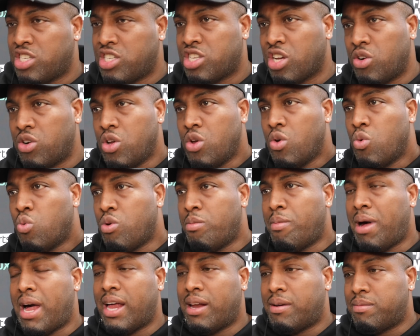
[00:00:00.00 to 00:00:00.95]
So we
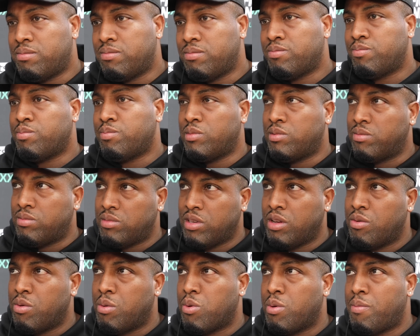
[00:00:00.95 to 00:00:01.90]
might
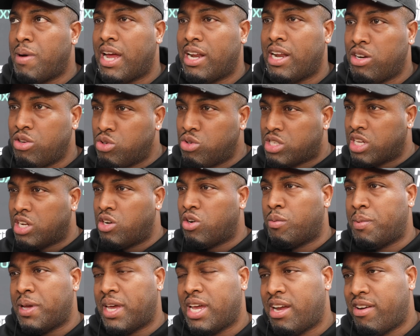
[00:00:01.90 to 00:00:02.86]
we might lose a
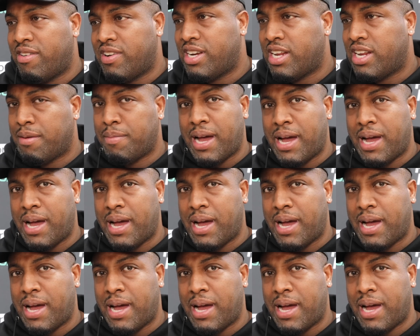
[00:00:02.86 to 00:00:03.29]
little bit here and there,